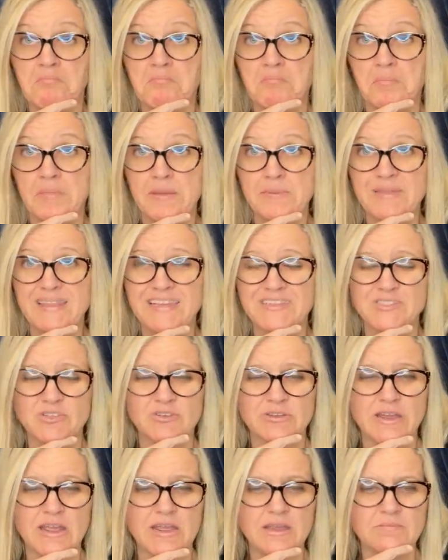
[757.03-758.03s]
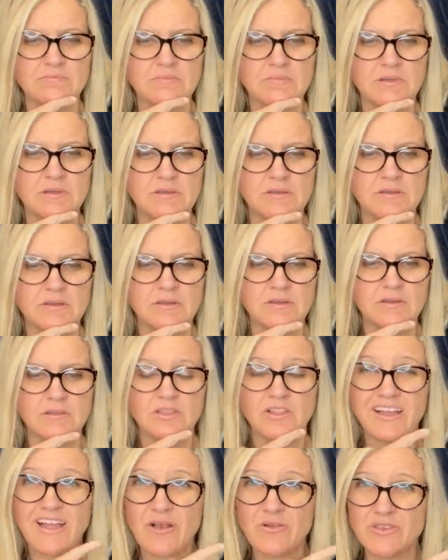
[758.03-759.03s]
Maybe that's her name.
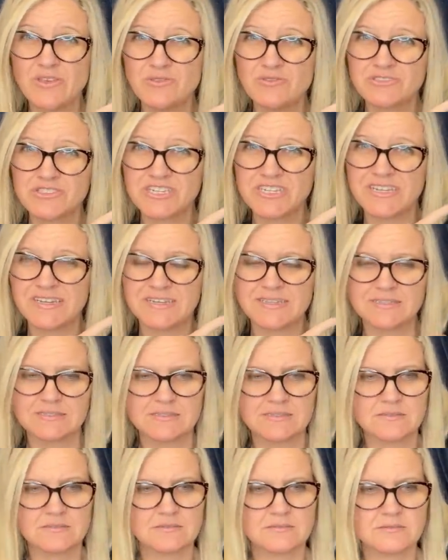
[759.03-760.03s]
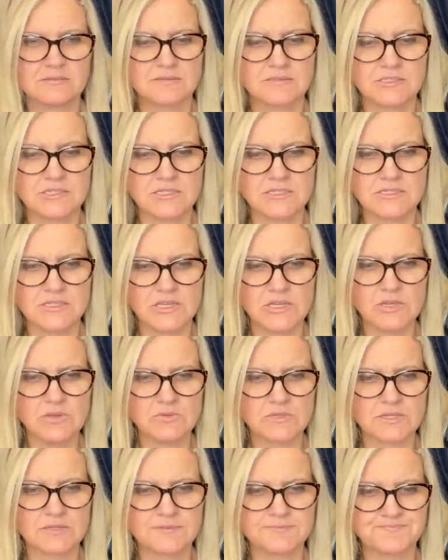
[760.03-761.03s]
Look how cute she is. She's cute.